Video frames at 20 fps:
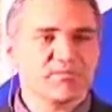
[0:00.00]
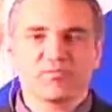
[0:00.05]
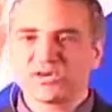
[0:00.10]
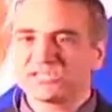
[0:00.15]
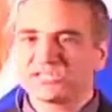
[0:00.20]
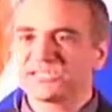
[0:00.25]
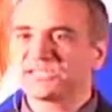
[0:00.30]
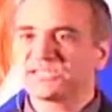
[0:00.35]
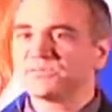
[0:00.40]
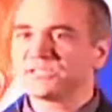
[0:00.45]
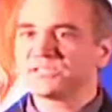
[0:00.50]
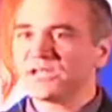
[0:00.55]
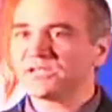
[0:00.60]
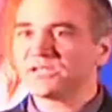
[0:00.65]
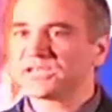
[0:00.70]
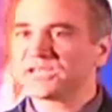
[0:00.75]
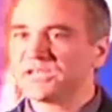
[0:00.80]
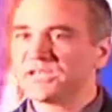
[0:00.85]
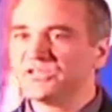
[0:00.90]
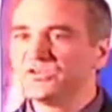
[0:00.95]
It was not,
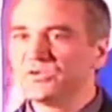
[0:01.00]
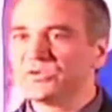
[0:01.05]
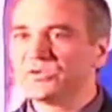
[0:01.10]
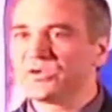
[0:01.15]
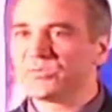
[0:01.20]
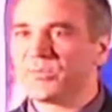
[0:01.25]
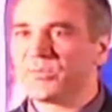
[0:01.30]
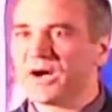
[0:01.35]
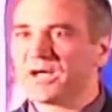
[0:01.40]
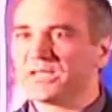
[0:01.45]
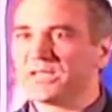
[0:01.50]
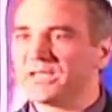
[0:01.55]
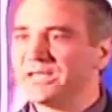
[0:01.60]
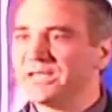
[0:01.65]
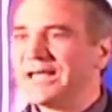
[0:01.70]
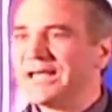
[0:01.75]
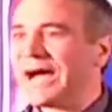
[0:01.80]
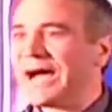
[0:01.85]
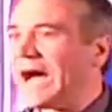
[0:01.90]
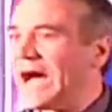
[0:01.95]
this whole concept
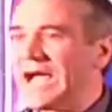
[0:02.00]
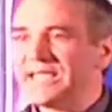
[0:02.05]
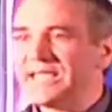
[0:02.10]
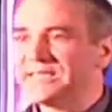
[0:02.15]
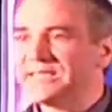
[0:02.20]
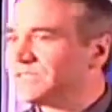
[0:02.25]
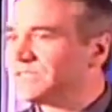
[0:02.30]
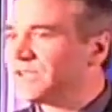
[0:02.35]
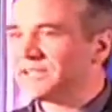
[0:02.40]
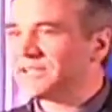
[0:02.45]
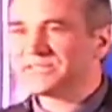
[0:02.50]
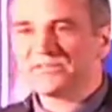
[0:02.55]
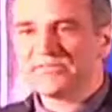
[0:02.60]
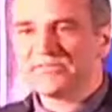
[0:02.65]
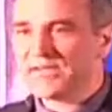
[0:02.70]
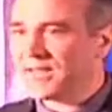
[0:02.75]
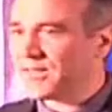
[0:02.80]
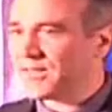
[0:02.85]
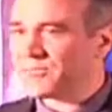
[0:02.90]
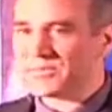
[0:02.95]
of what stem cells can
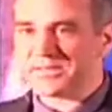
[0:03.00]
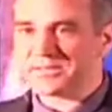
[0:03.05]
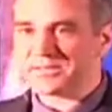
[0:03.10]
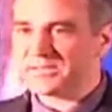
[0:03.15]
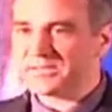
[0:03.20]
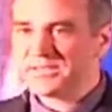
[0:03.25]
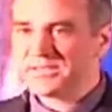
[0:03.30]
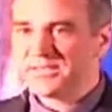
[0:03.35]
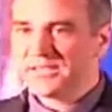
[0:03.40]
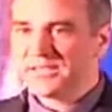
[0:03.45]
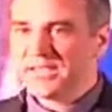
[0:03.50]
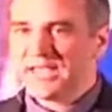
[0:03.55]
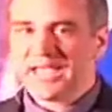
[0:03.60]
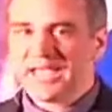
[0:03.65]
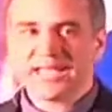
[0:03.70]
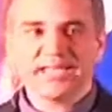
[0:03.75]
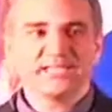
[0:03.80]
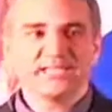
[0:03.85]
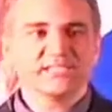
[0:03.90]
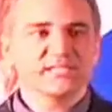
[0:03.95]
do in your body,
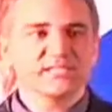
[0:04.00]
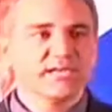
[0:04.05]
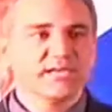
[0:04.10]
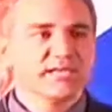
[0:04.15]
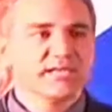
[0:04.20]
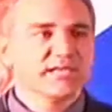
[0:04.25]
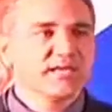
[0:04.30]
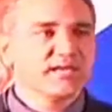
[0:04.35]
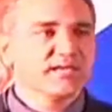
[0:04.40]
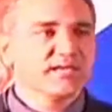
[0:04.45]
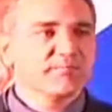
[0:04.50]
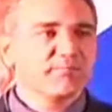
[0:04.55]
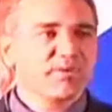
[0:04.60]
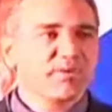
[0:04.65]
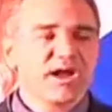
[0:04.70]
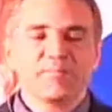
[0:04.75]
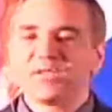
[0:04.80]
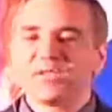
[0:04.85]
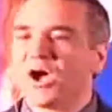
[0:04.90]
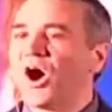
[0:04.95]
I did not
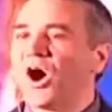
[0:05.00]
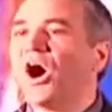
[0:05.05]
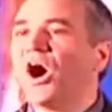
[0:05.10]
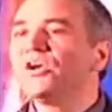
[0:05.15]
develop it.